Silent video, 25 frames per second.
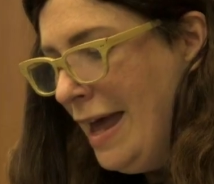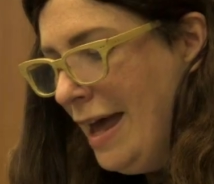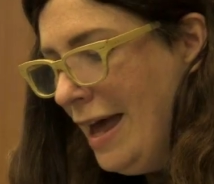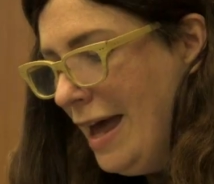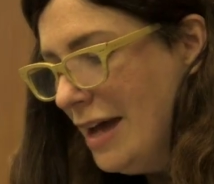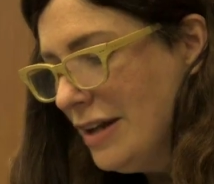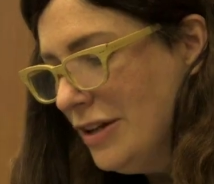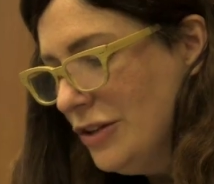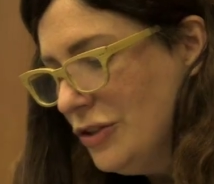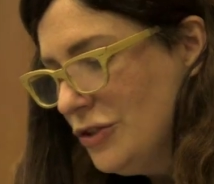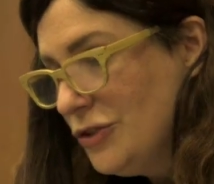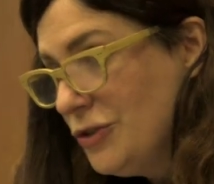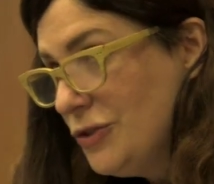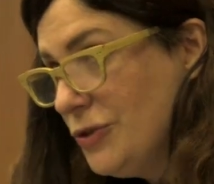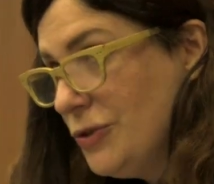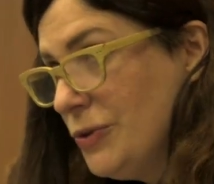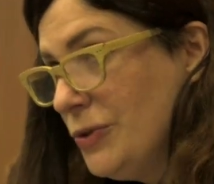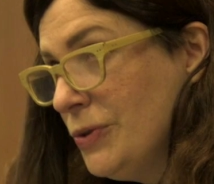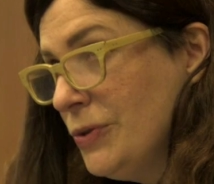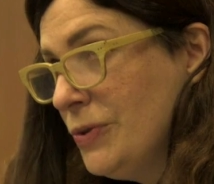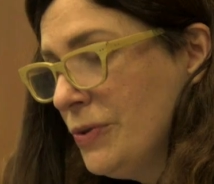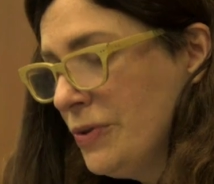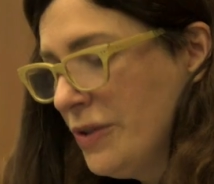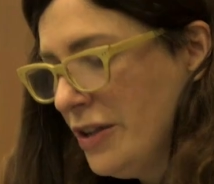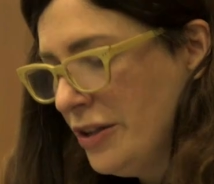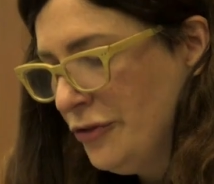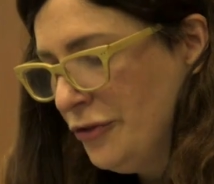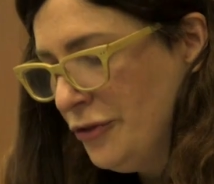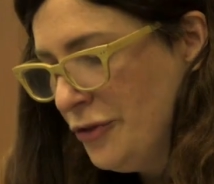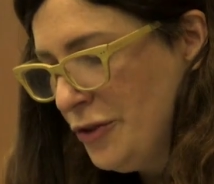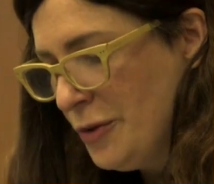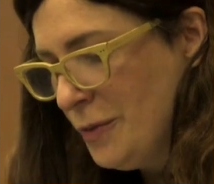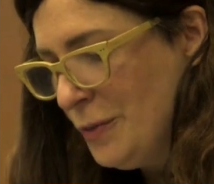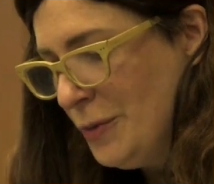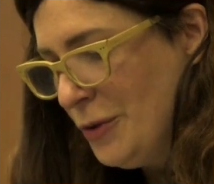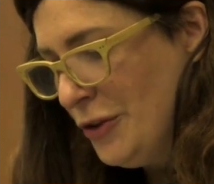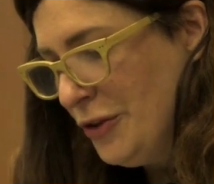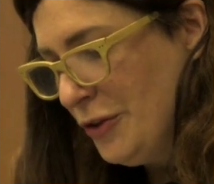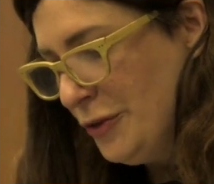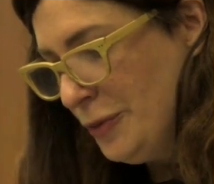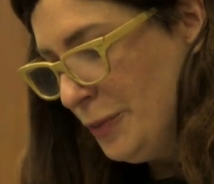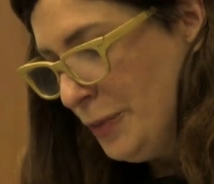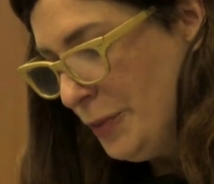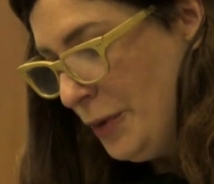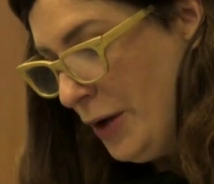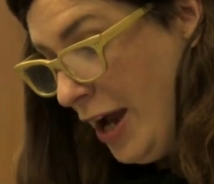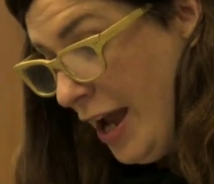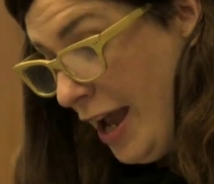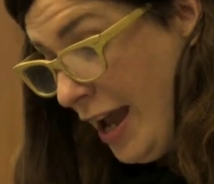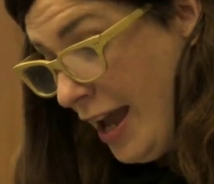And it's true that for the bird of
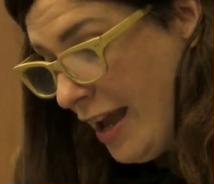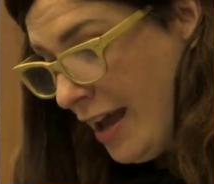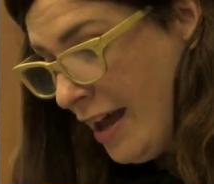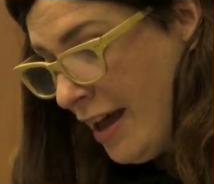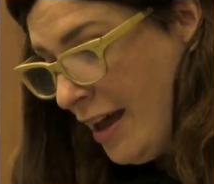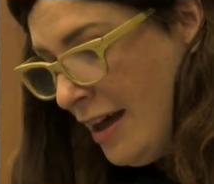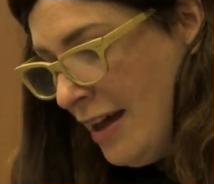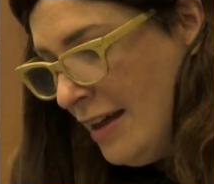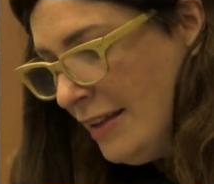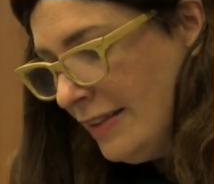prey,